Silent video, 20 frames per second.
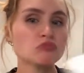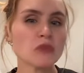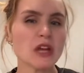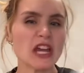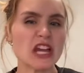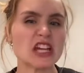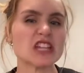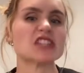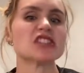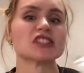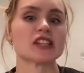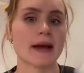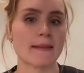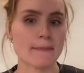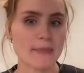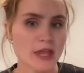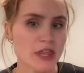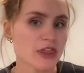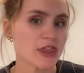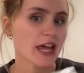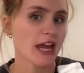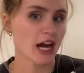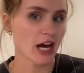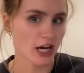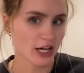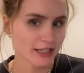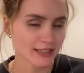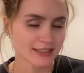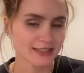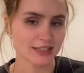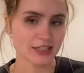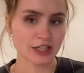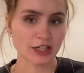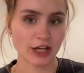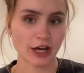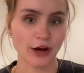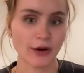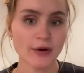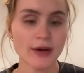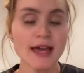ends up in there, you
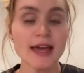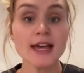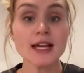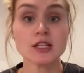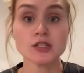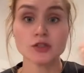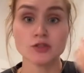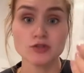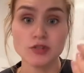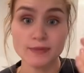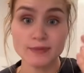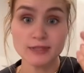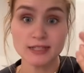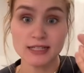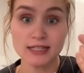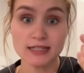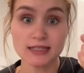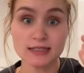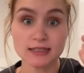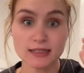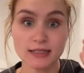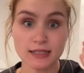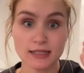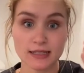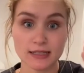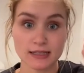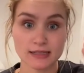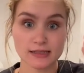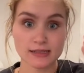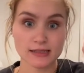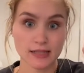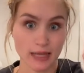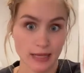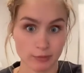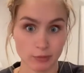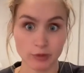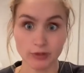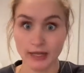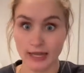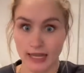know? So Dripstick is
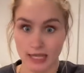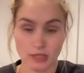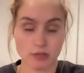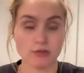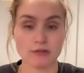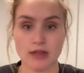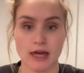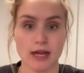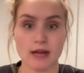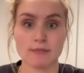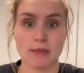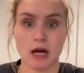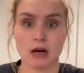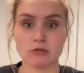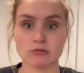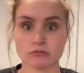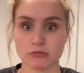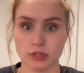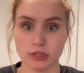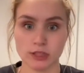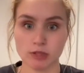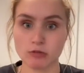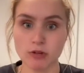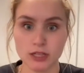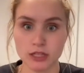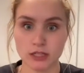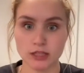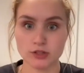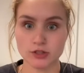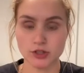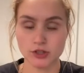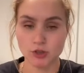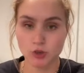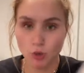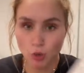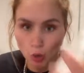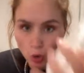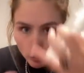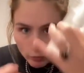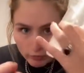able to handle that amount really quickly, just
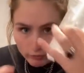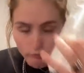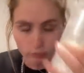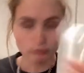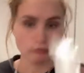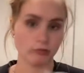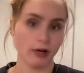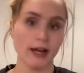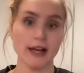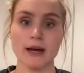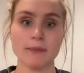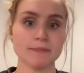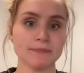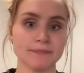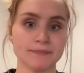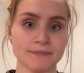right up.